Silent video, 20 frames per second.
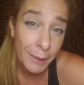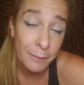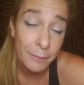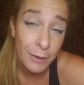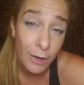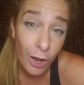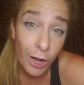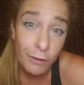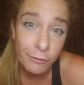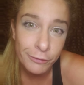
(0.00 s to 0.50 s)

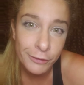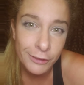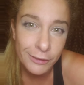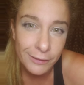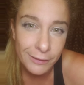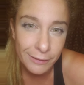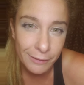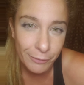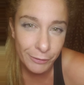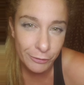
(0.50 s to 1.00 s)
loft,
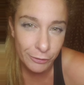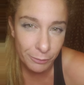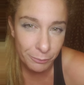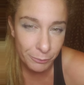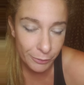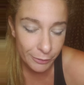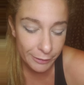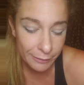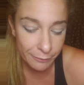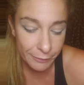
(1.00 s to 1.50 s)
which I'm
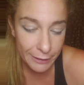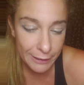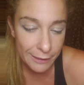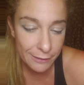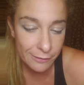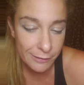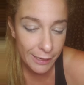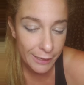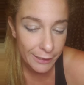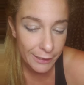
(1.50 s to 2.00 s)
really
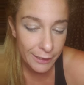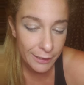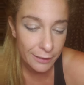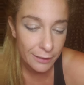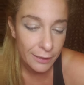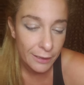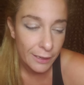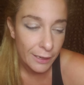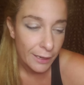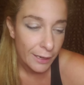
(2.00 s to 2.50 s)
excited,
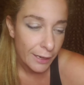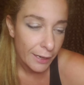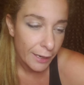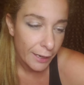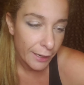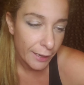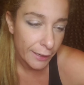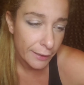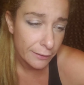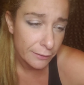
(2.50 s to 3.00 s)

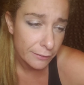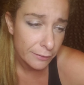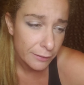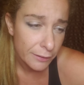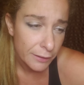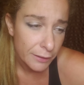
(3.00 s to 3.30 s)
and